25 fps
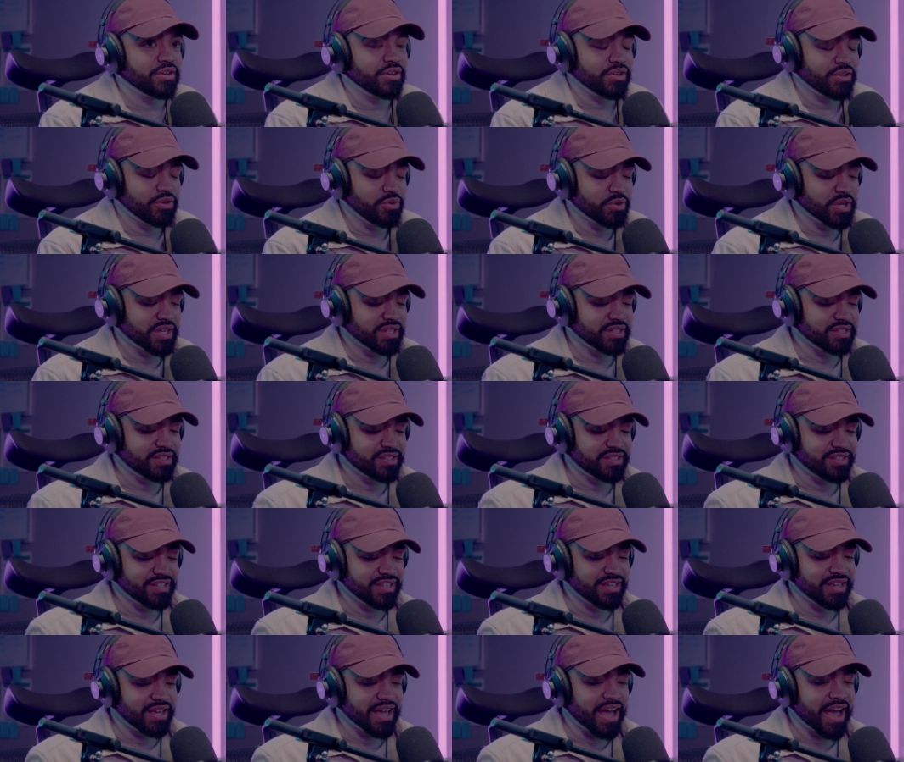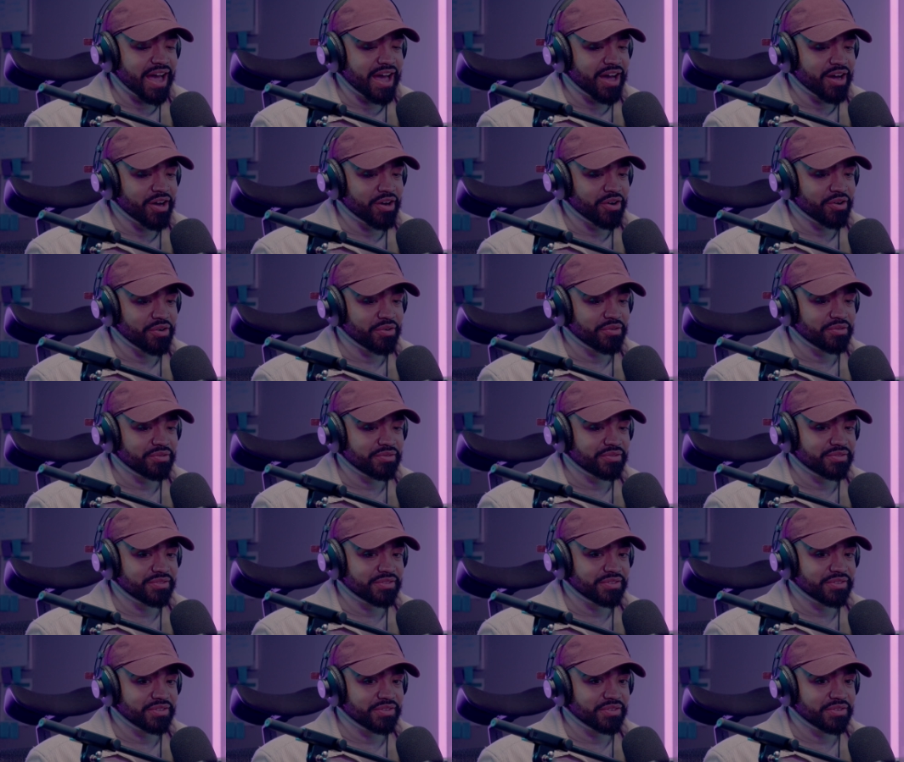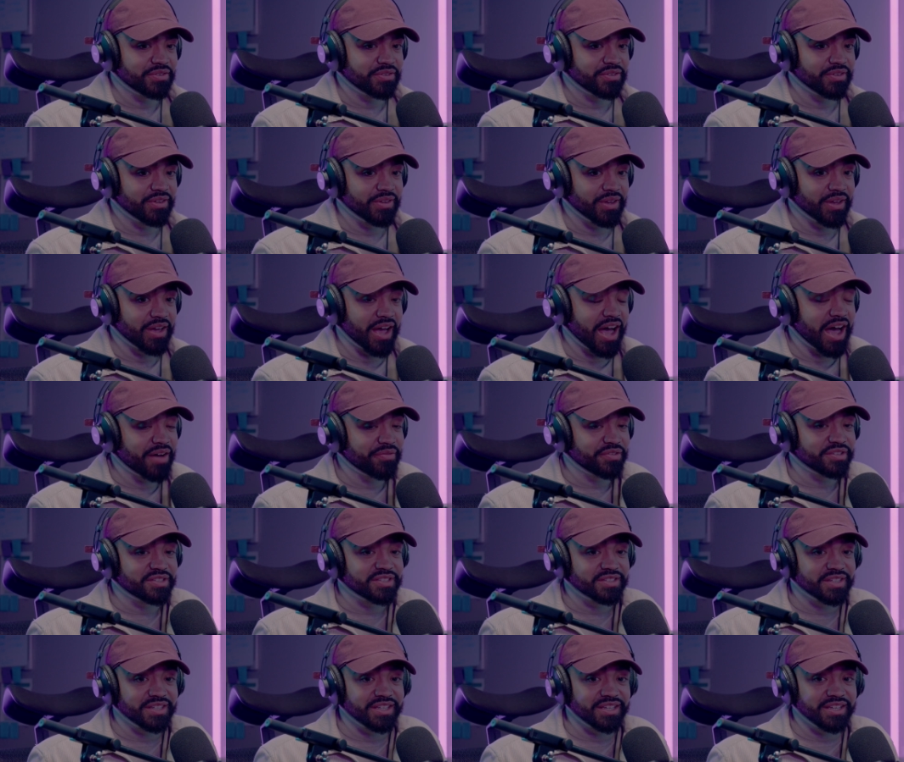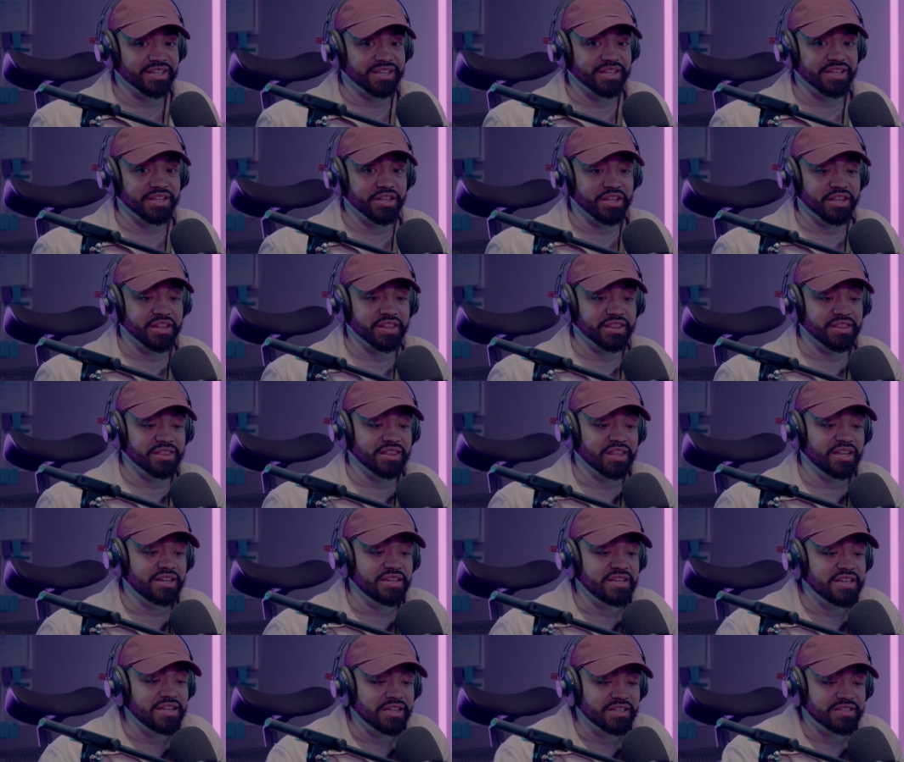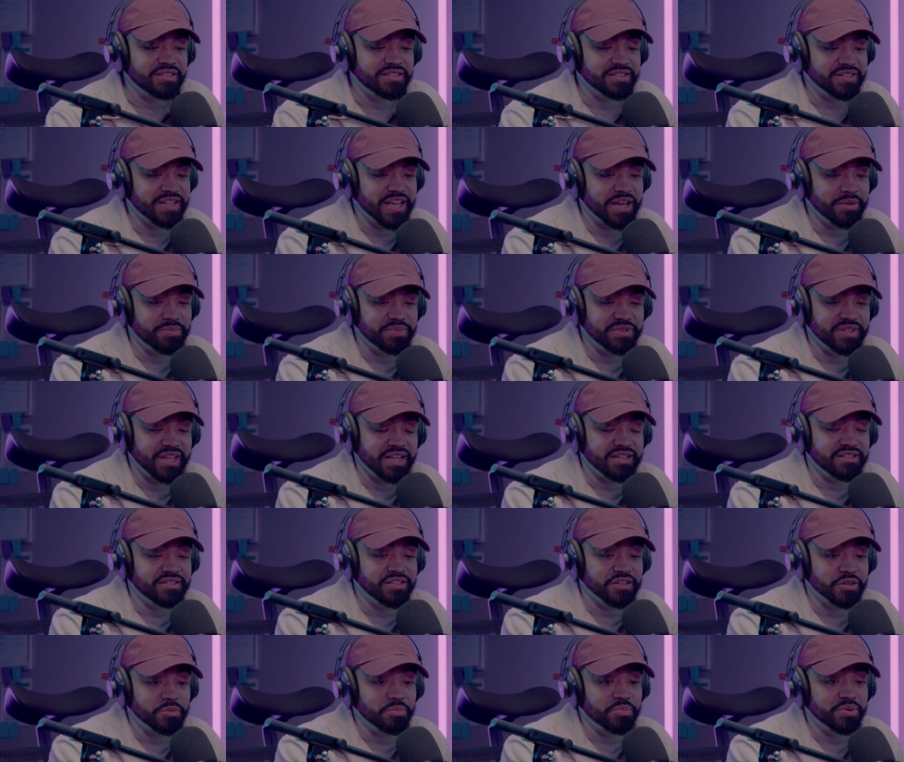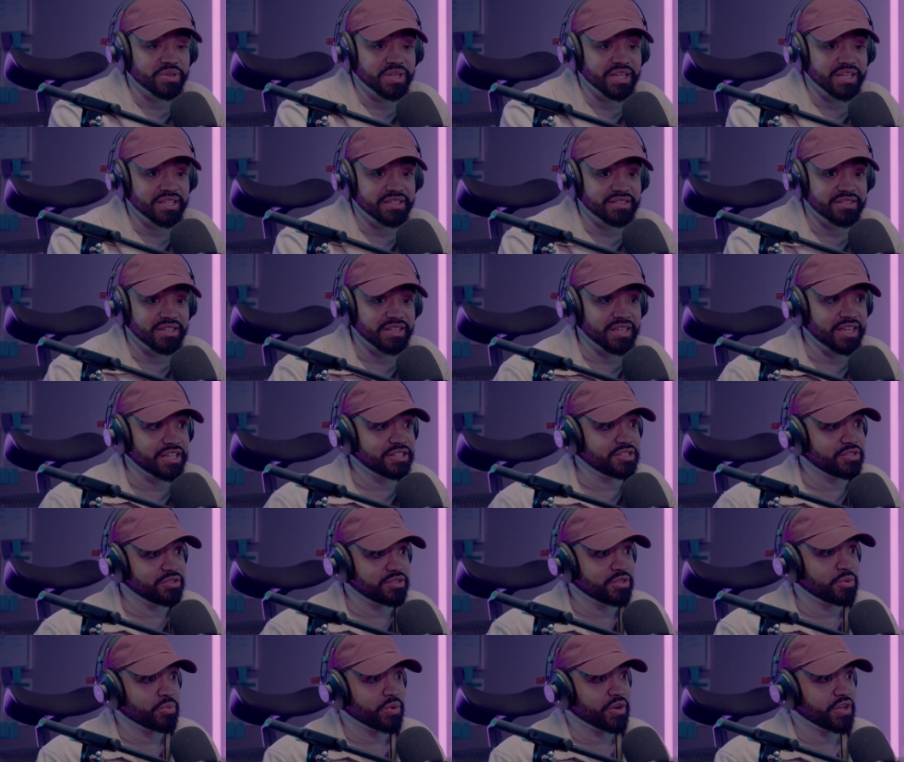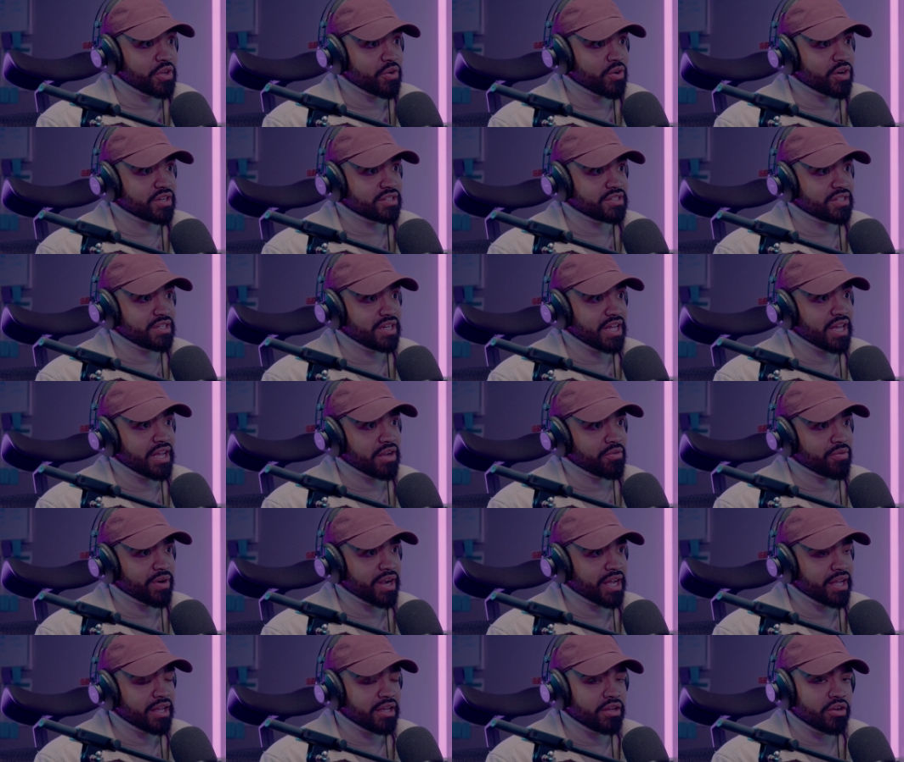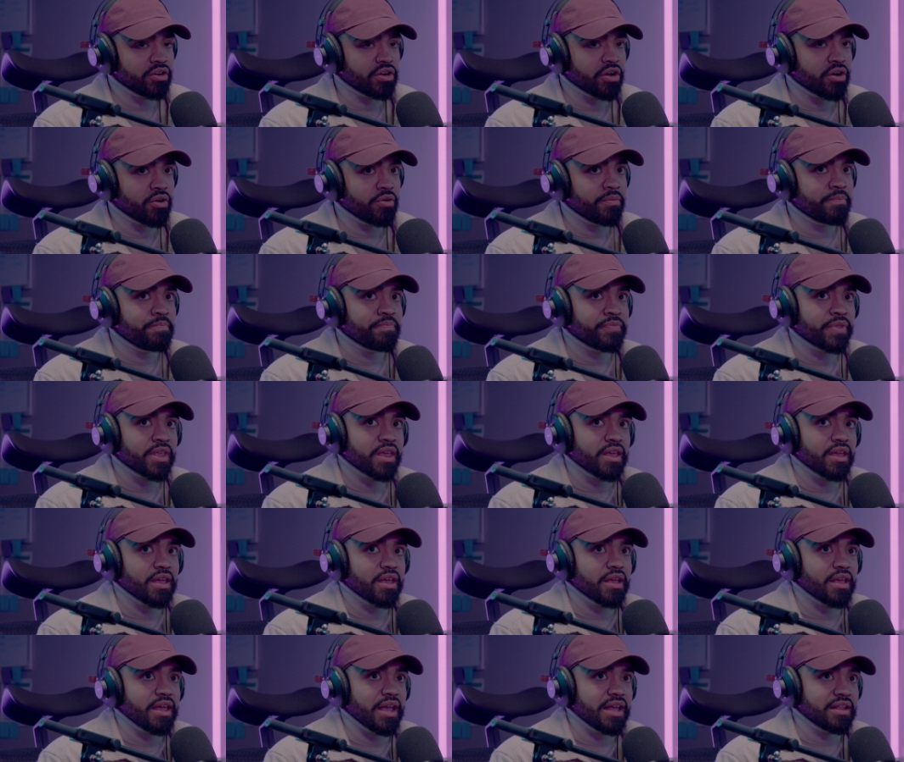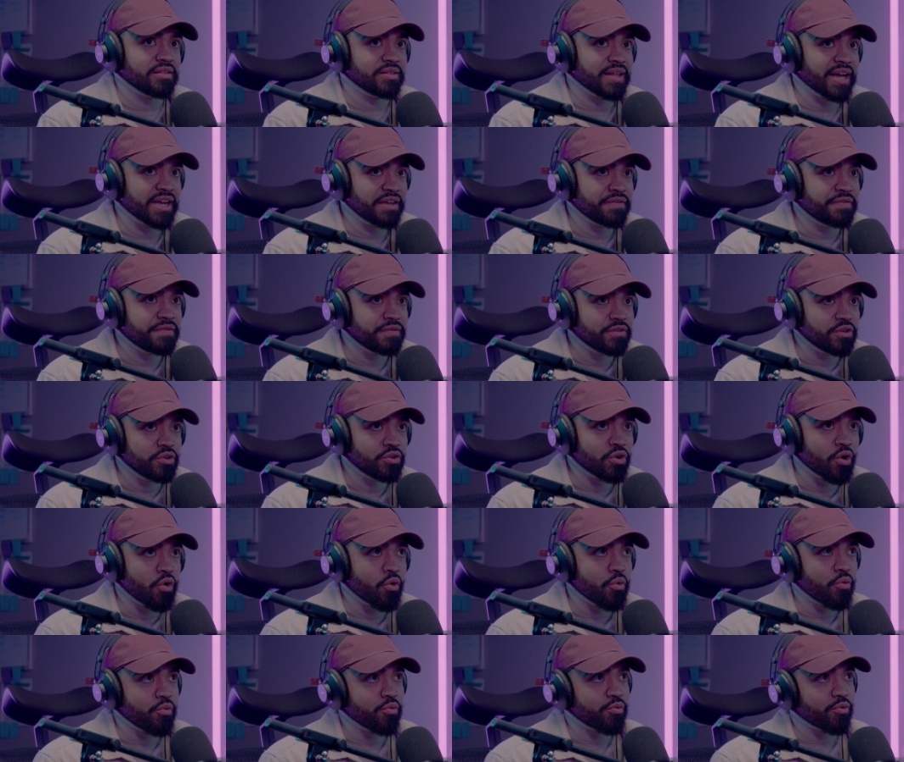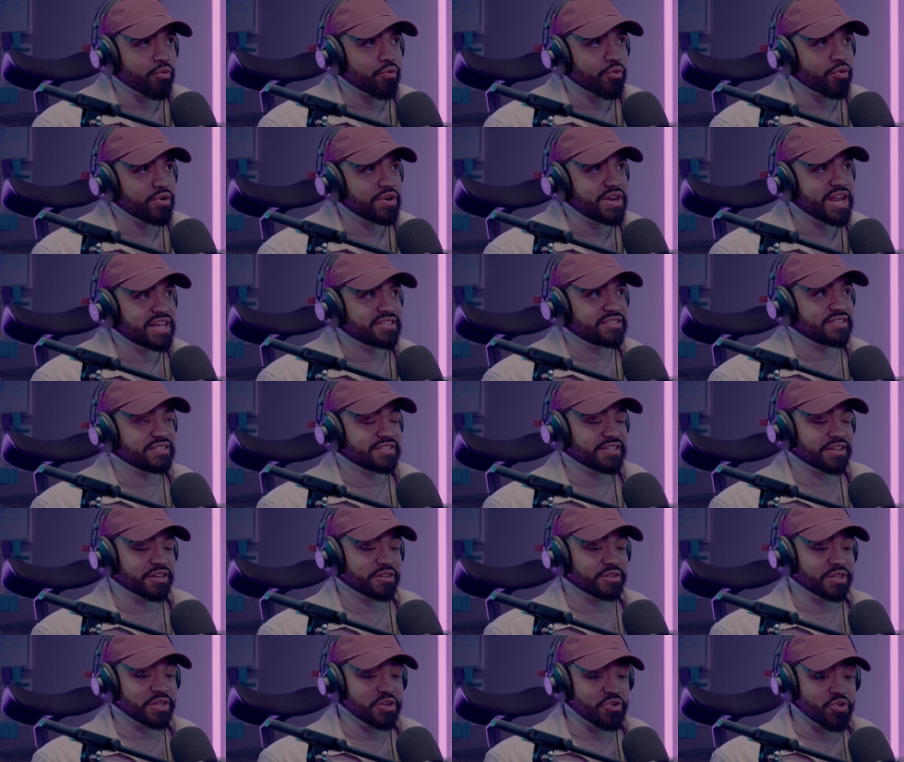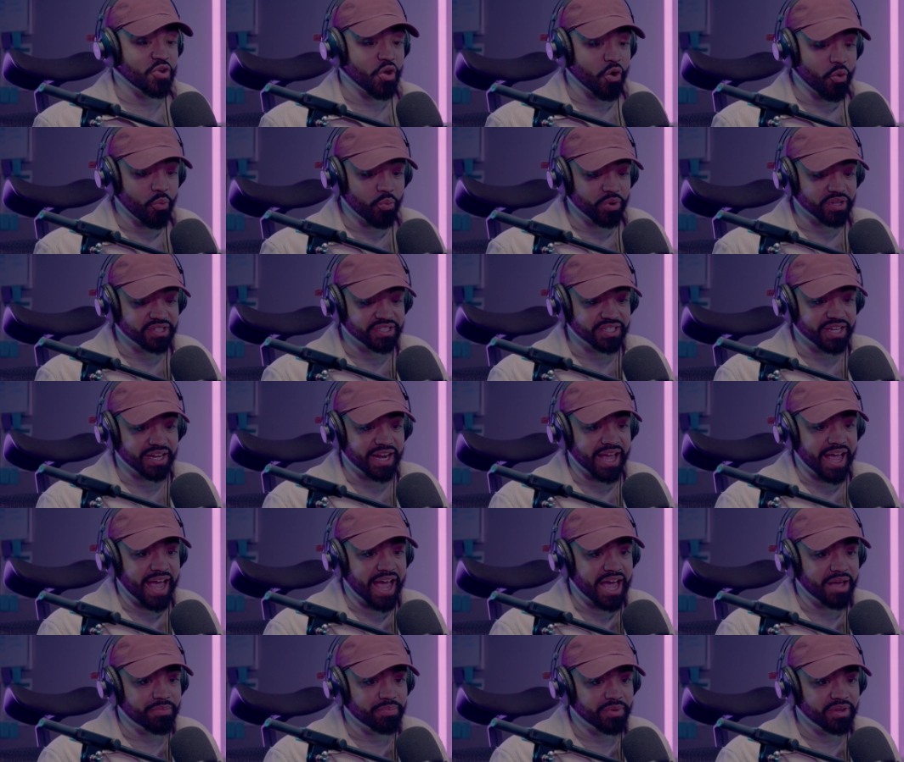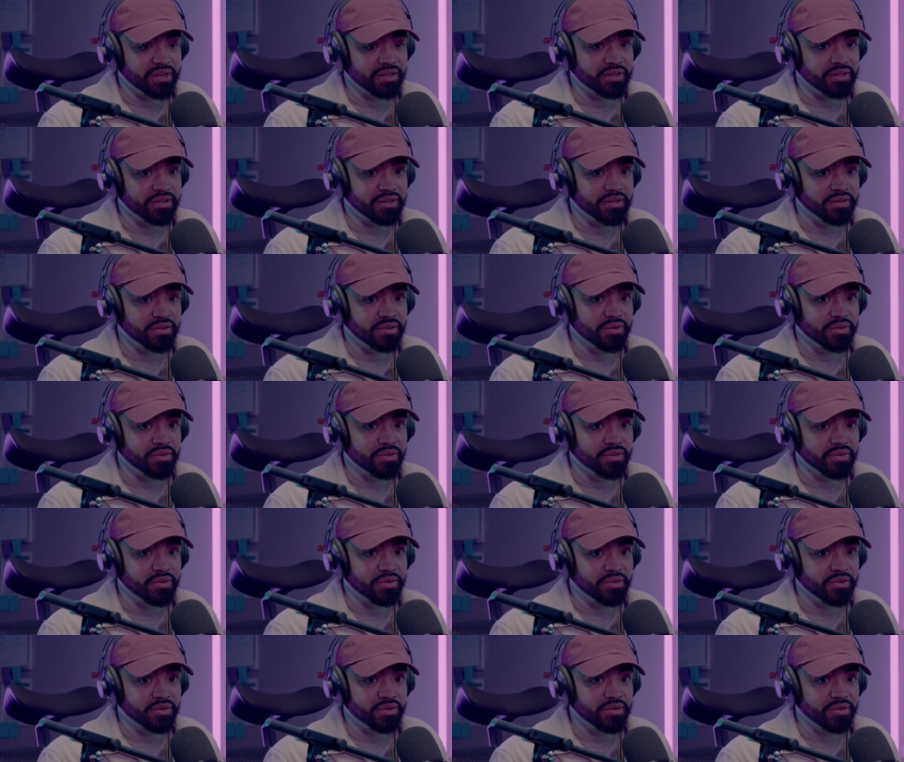you can see how obviously the needed steps that took place to get you to where you are today, right? In life, you don't necessarily know what's going to happen,